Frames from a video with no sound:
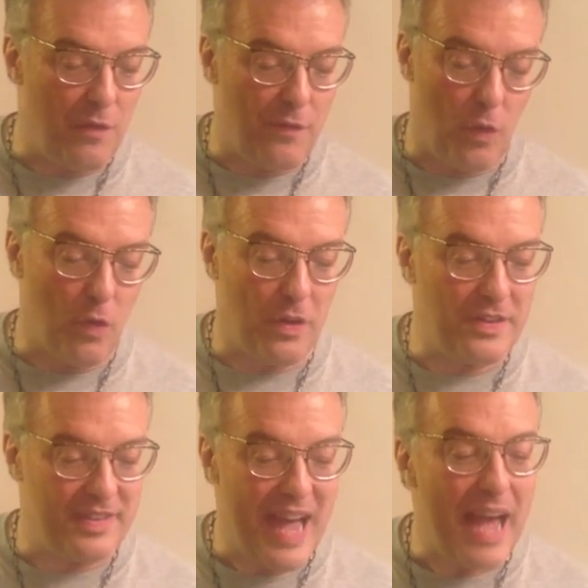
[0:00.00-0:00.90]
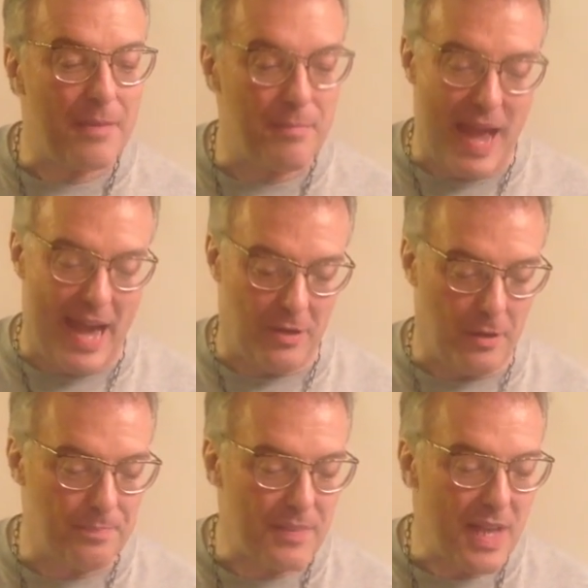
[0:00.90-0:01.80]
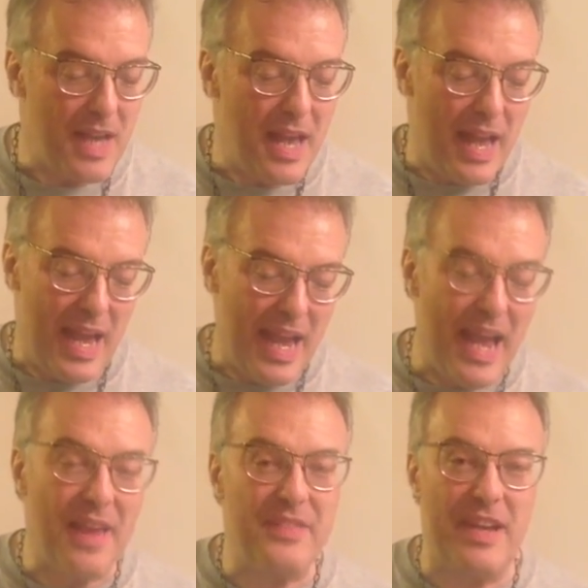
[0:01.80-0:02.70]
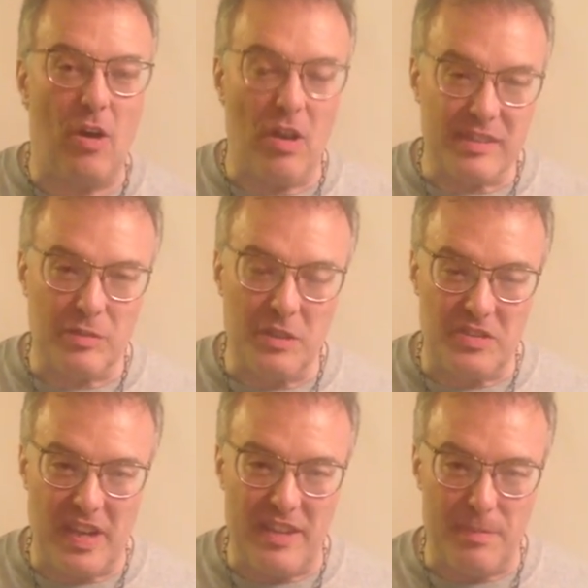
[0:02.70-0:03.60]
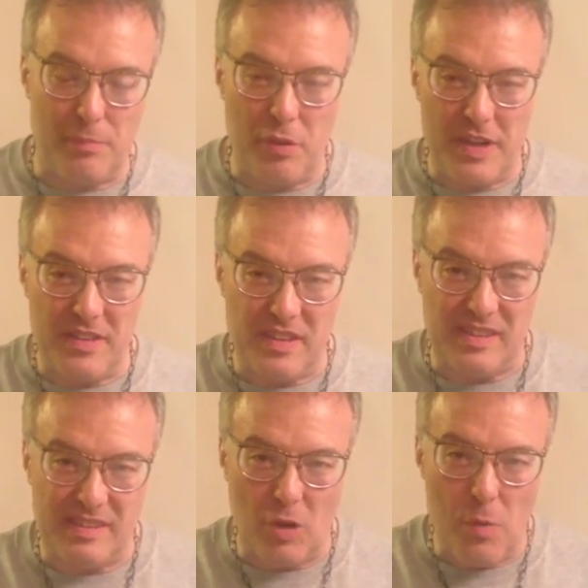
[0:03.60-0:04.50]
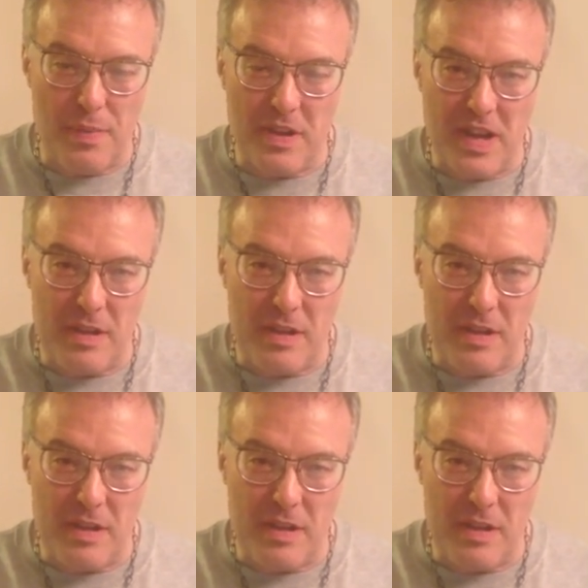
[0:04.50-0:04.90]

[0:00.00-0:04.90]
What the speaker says: for that matter. And they also intend to put in the SOPA